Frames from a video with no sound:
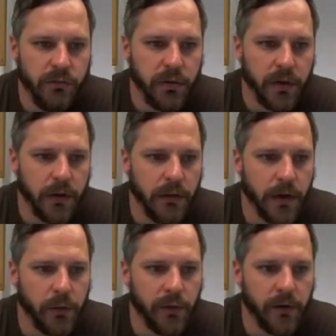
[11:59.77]
play
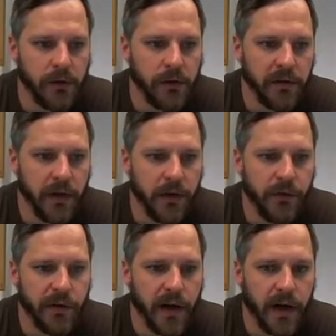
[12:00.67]
around with this. Let's add
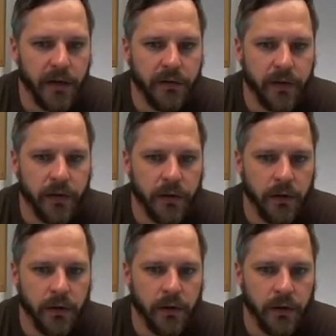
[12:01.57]
draft.
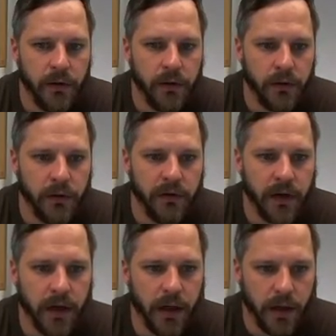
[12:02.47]
Let's
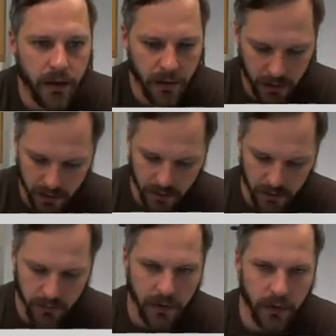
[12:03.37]
add a
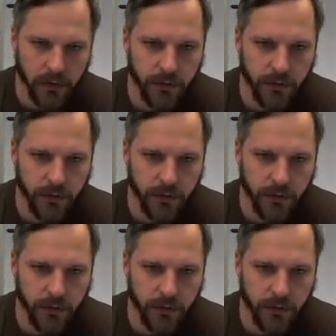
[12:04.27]
uh,